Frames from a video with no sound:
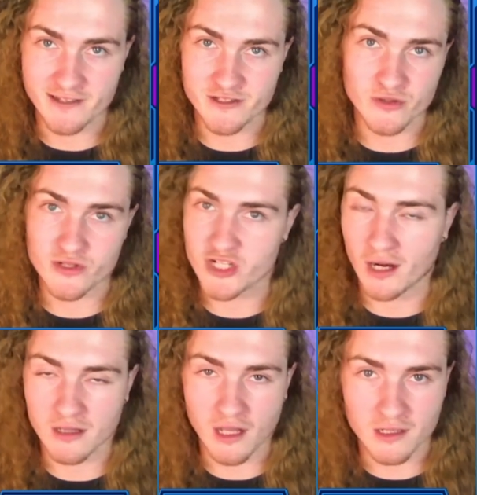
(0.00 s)
So there's not
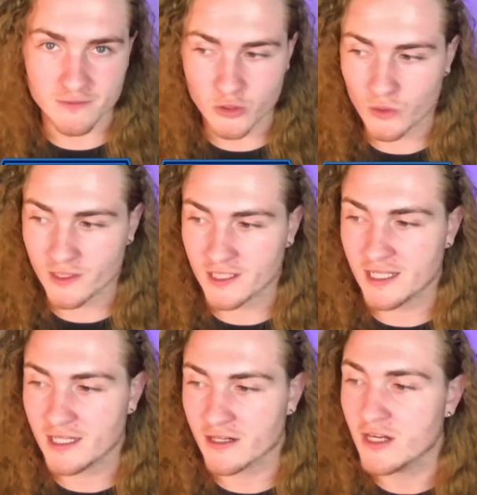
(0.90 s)
a lot of liquidity
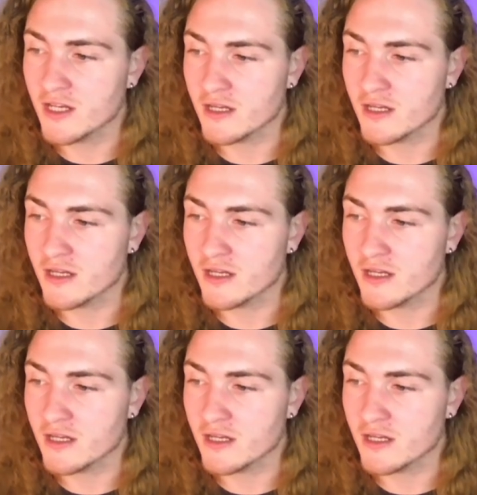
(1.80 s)
here.